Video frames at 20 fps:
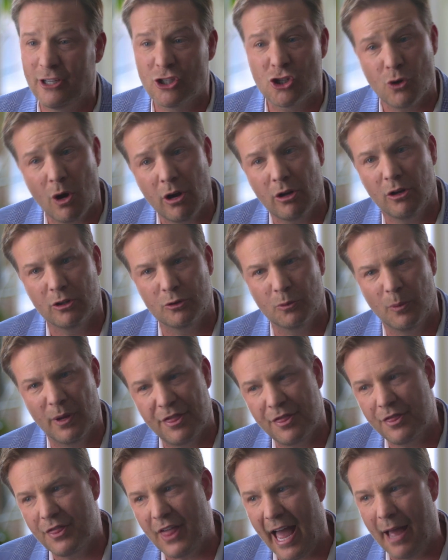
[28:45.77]
struggled
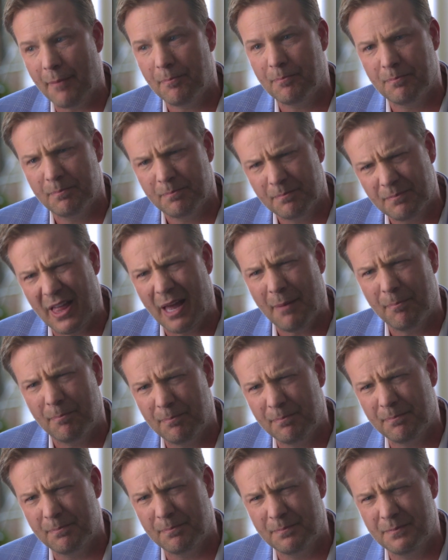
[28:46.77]
with that
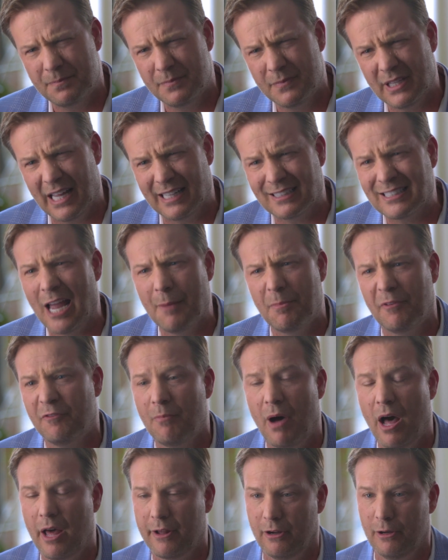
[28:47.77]
type
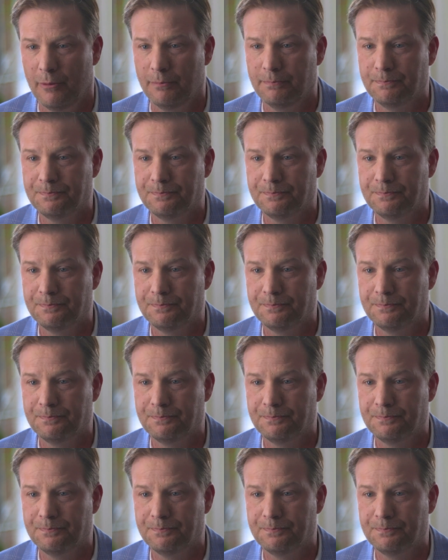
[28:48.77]
of model.